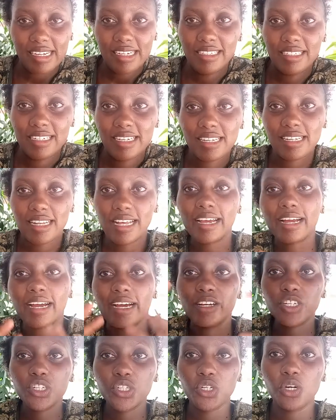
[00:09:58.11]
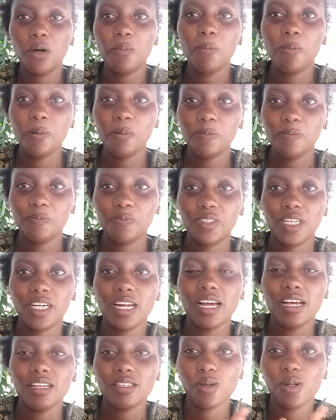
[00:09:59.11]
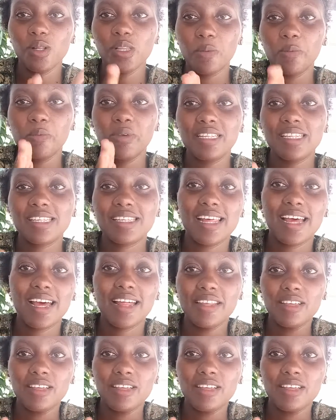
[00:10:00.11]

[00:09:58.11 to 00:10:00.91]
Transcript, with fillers: just like a shop that has all the meats there.